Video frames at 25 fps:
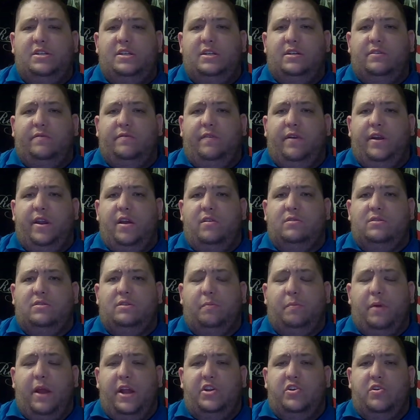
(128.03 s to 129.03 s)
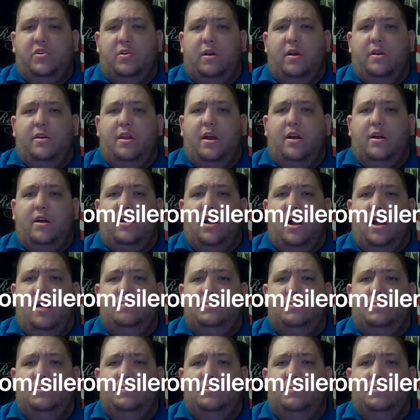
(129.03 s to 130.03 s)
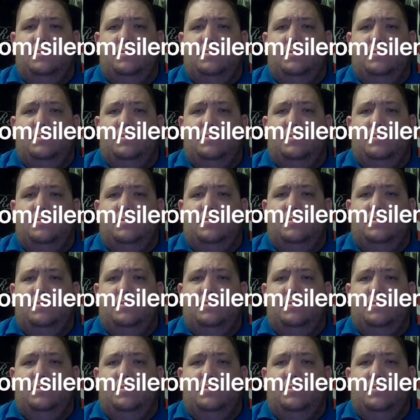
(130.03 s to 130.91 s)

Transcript: these videos at patreon.com/sensorstudent.